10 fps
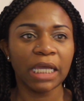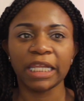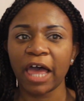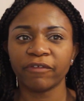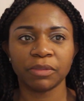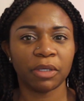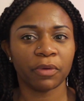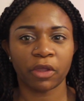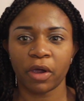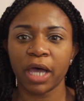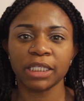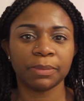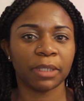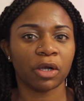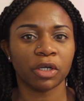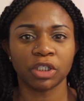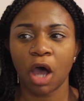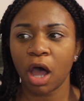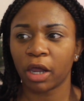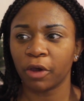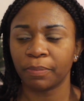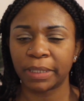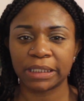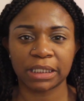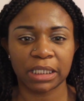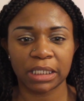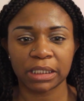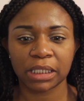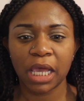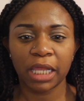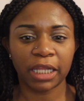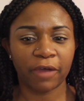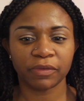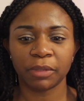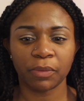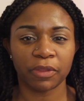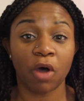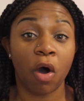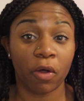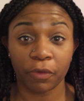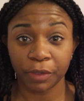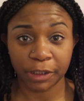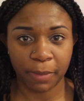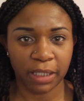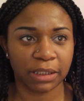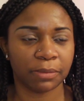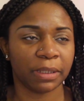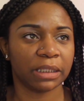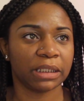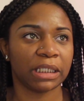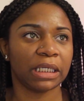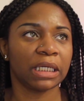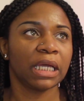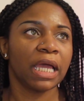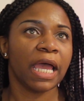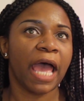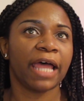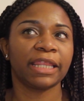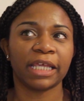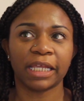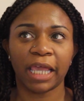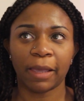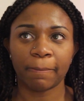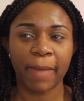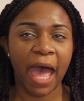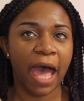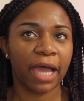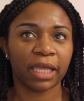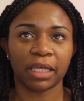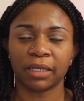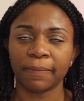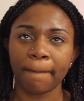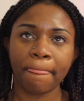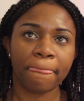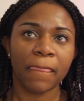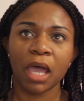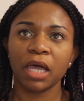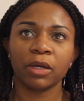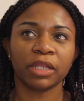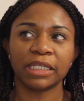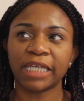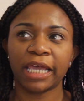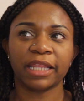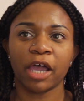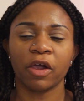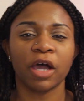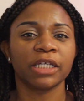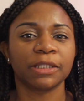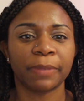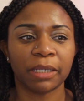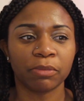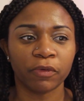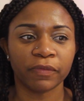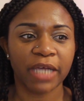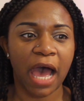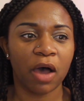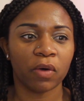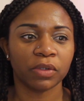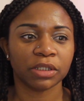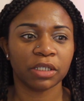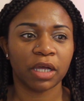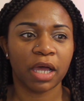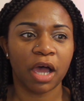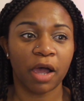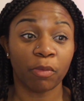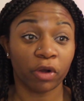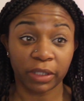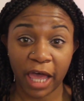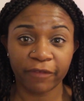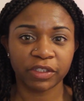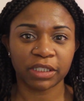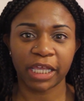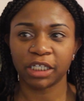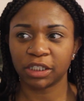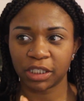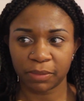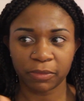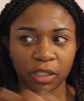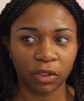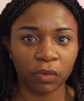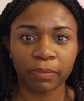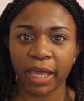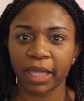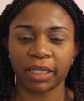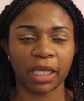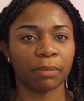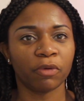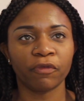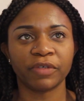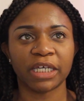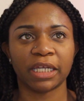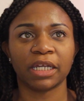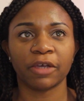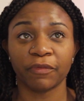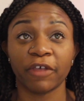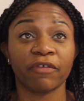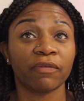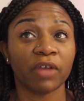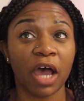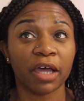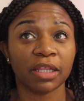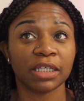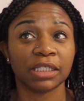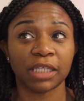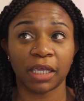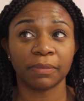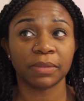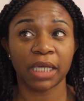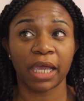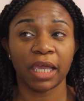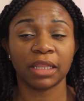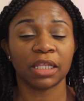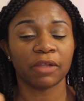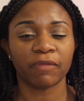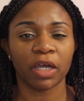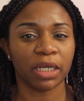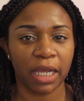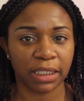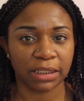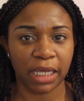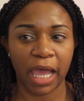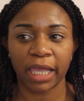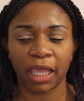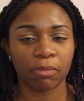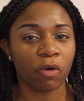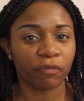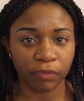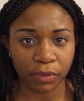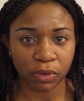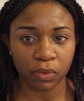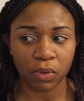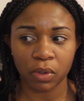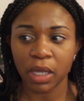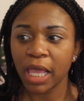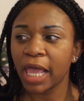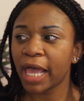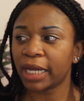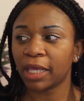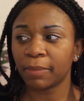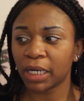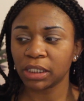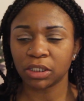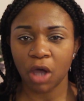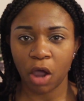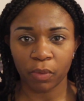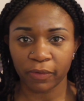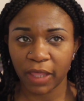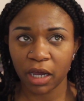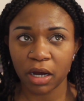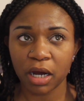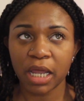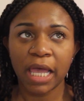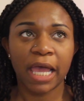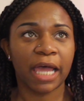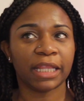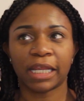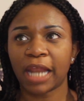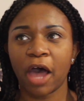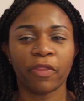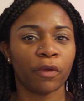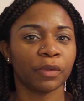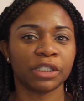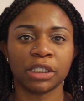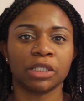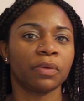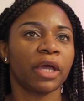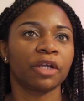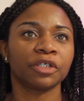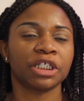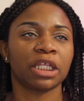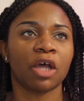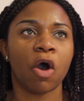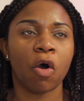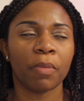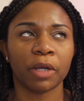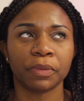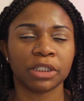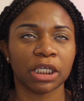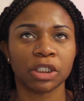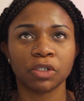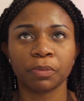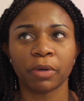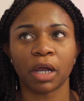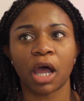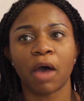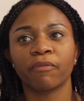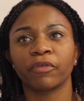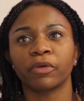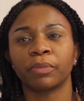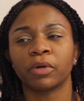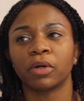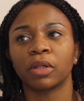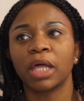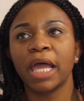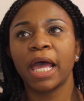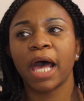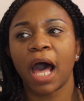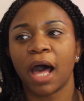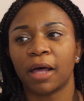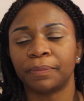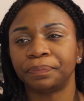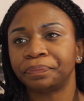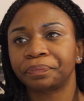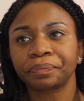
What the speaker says: left me with her husband, her dog, her business, left me with all the responsibility, and then came back. And the day that her husband moved out, or left, like the new man like moved in, if not the same day, then the very next day I came home from school and him and his dog were there. And then now there was this new energy in the home, and it was like super uncomfortable. And